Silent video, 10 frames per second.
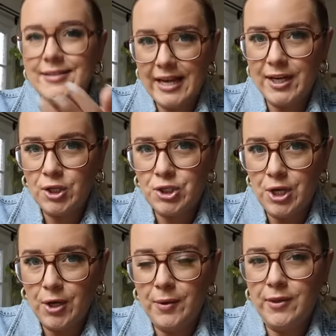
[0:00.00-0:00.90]
dating
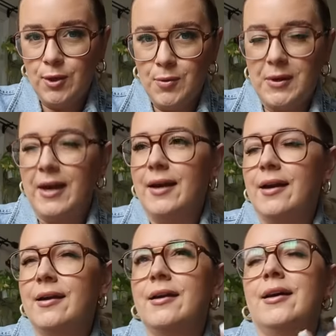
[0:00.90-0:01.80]
show in the
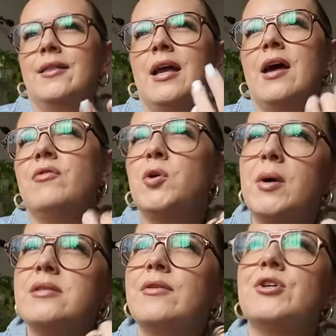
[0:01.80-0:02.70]
UK and they have a
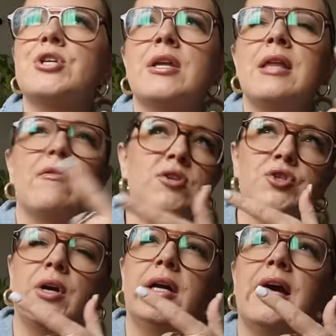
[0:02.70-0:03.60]
US version they have
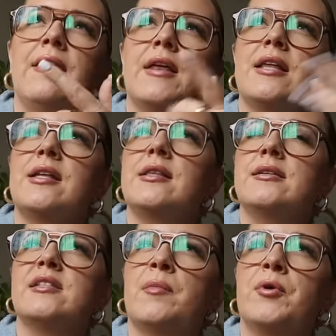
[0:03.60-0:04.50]
Australia and then I think
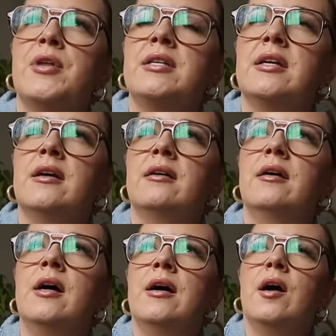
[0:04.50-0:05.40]
this summer they
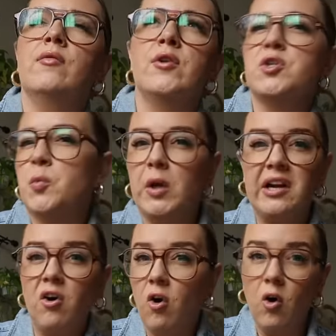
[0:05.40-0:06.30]
did a version where
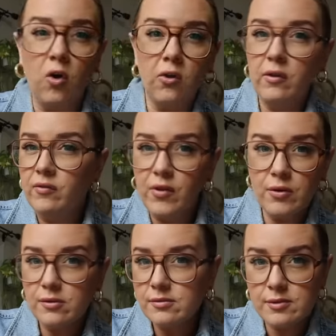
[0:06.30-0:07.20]
like all of
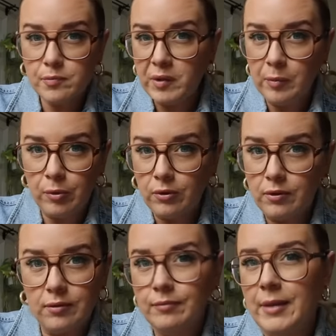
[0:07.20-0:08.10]
those
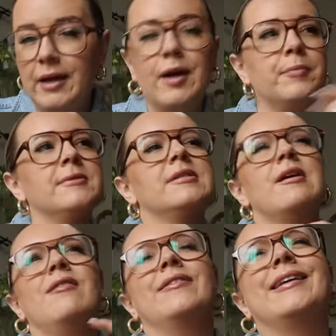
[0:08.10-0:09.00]
people met up and
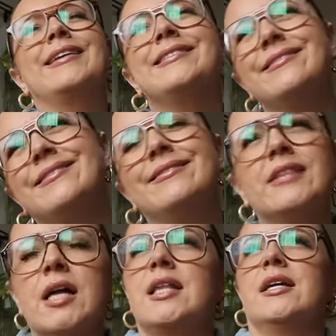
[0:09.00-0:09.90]
stuff and like mm,
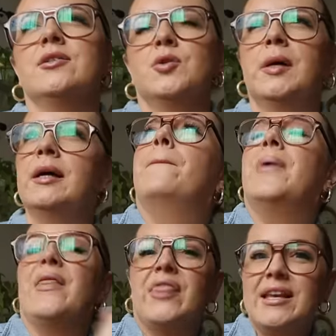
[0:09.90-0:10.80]
not that into it.
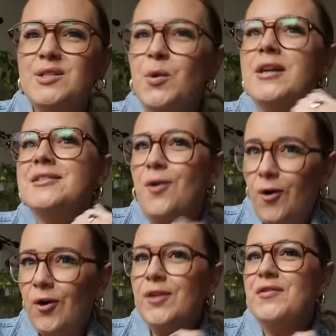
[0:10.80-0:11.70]
But this one is
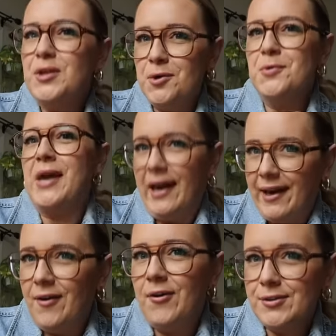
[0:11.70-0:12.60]
all of the
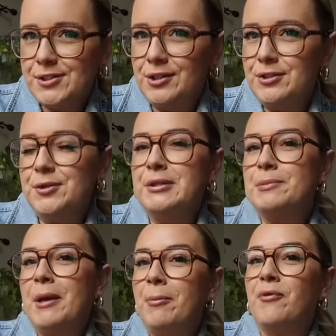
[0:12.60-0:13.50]
UK all-stars so
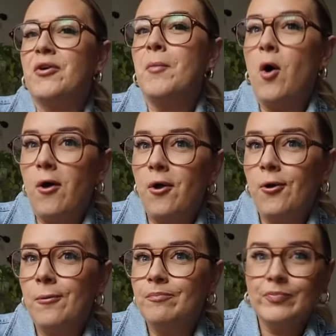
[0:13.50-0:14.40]
it's people from
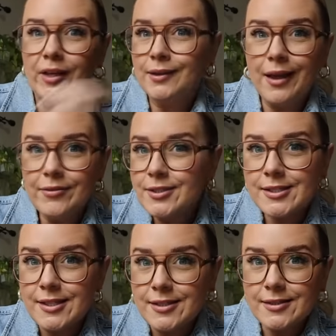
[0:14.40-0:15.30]
all 11
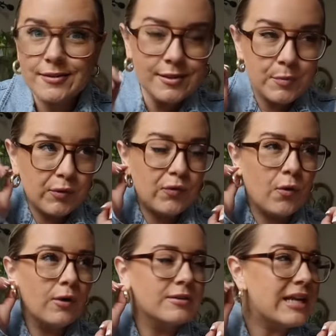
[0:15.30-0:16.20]
seasons
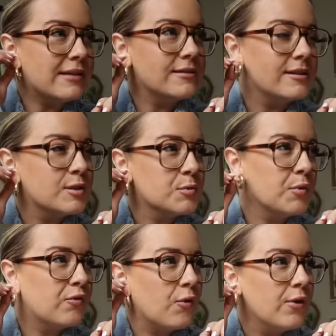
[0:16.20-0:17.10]
before or 10 seasons
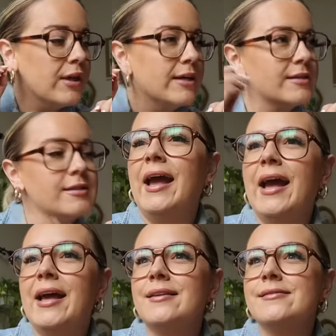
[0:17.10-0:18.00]
before this
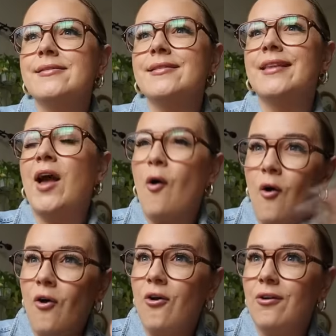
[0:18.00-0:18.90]
and they
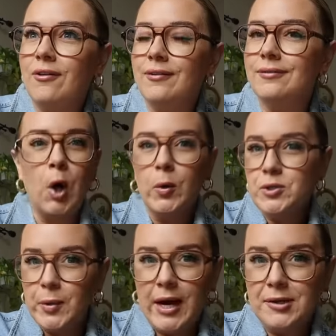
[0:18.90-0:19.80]
all go
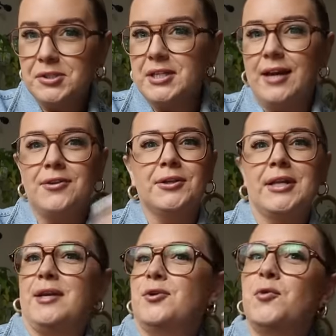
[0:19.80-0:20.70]
into a house together
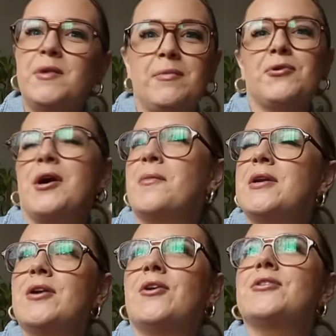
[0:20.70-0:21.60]
and like new people are
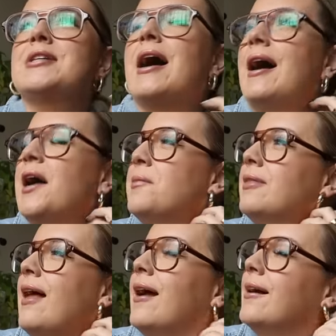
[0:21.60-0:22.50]
coming in all the time
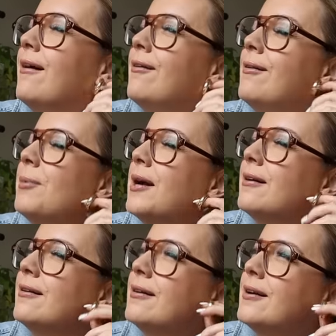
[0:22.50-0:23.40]
and like oh my
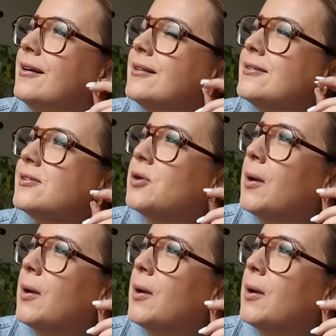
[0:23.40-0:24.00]
god it's so